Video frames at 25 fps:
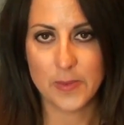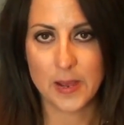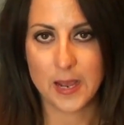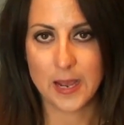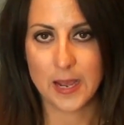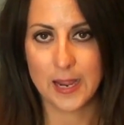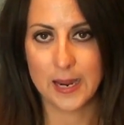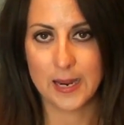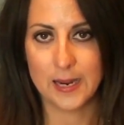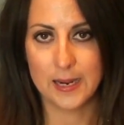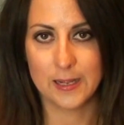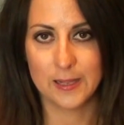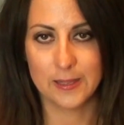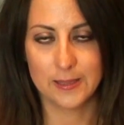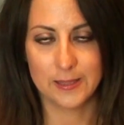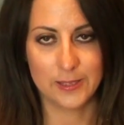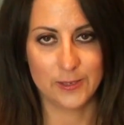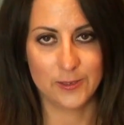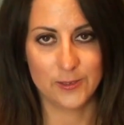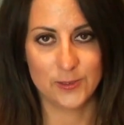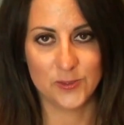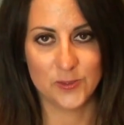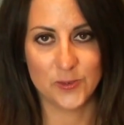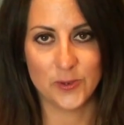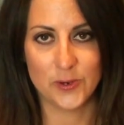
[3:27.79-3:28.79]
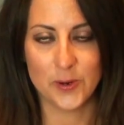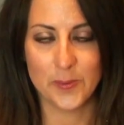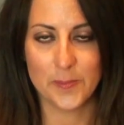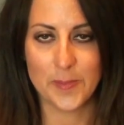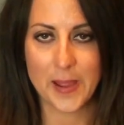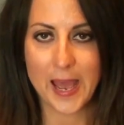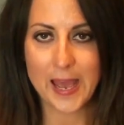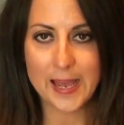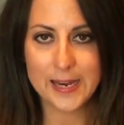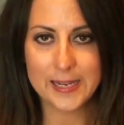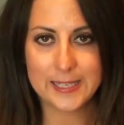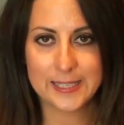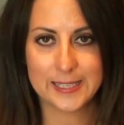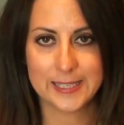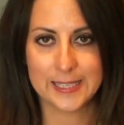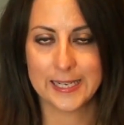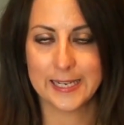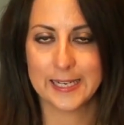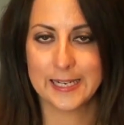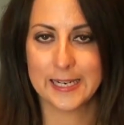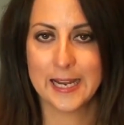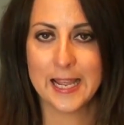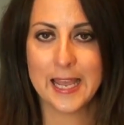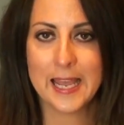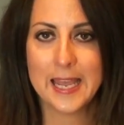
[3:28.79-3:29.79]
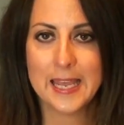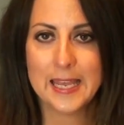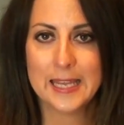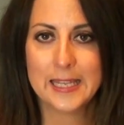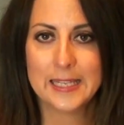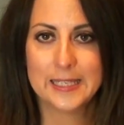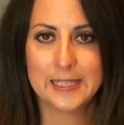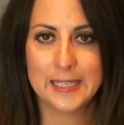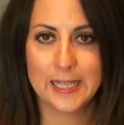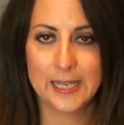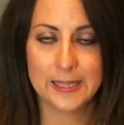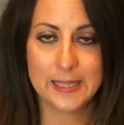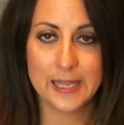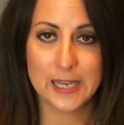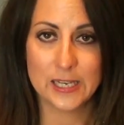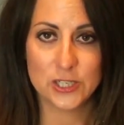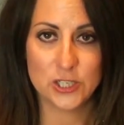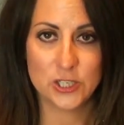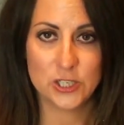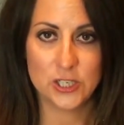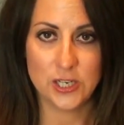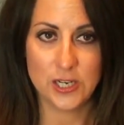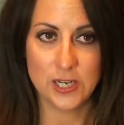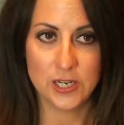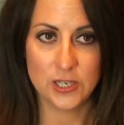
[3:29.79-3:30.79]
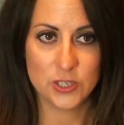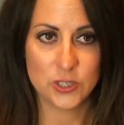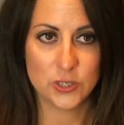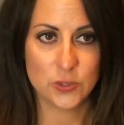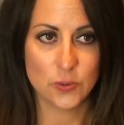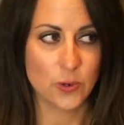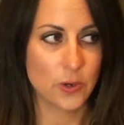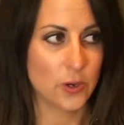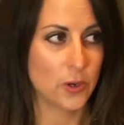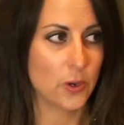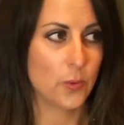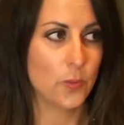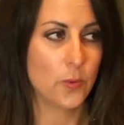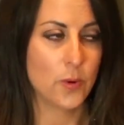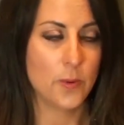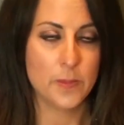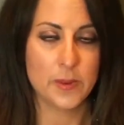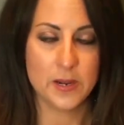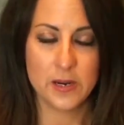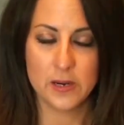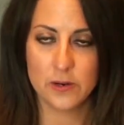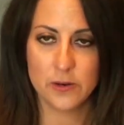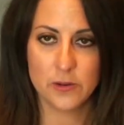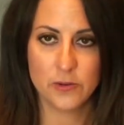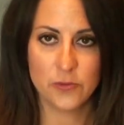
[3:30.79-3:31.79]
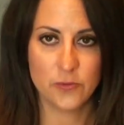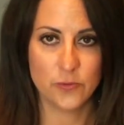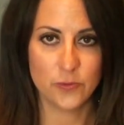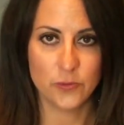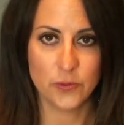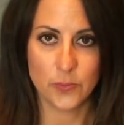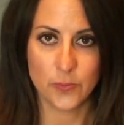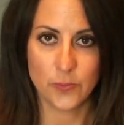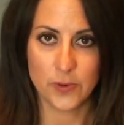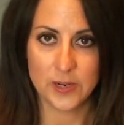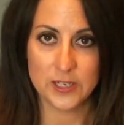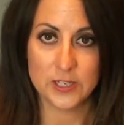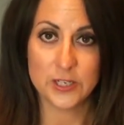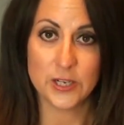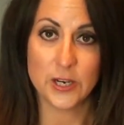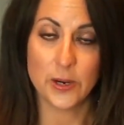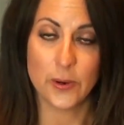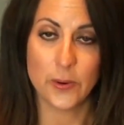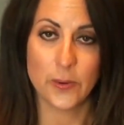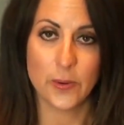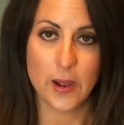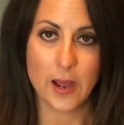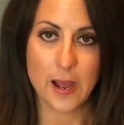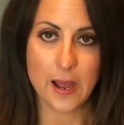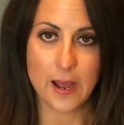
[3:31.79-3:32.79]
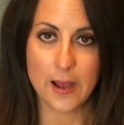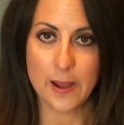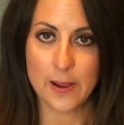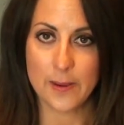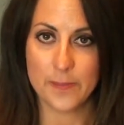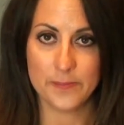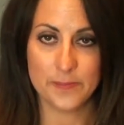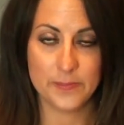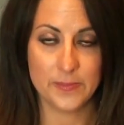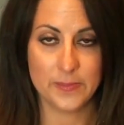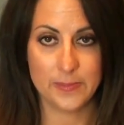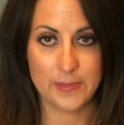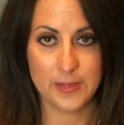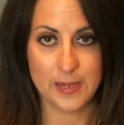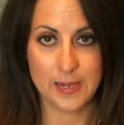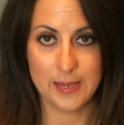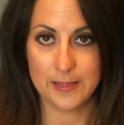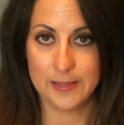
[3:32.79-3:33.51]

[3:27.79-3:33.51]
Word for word: My little daughter Madison said that she saw a woman through the window um,